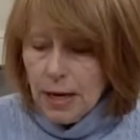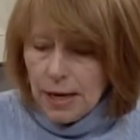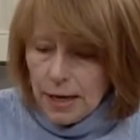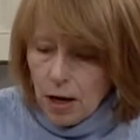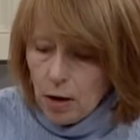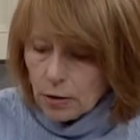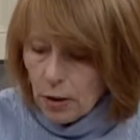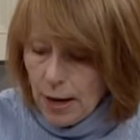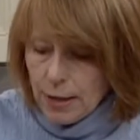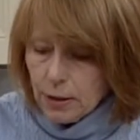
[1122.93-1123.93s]
It also
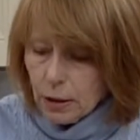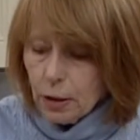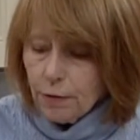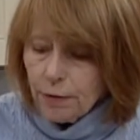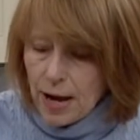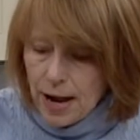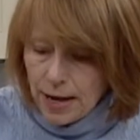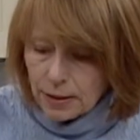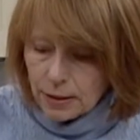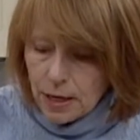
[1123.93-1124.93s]
has the good
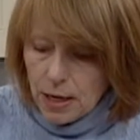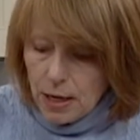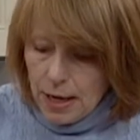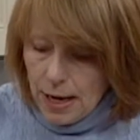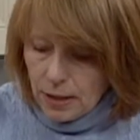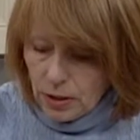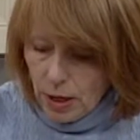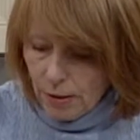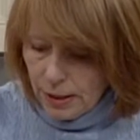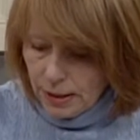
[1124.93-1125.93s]
fats, and so
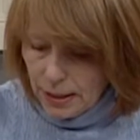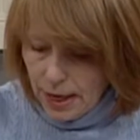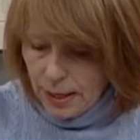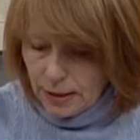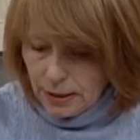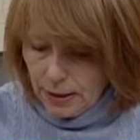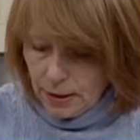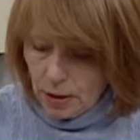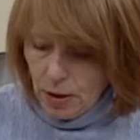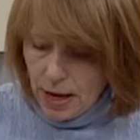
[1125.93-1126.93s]
it's excellent.
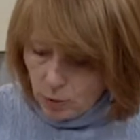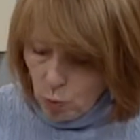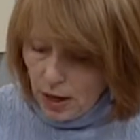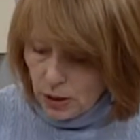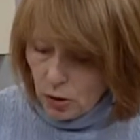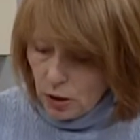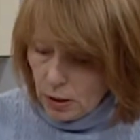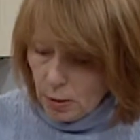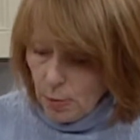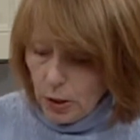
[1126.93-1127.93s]
So that's why I use it
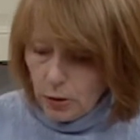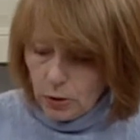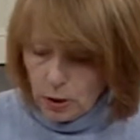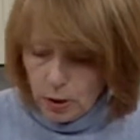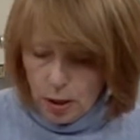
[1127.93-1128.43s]
the most.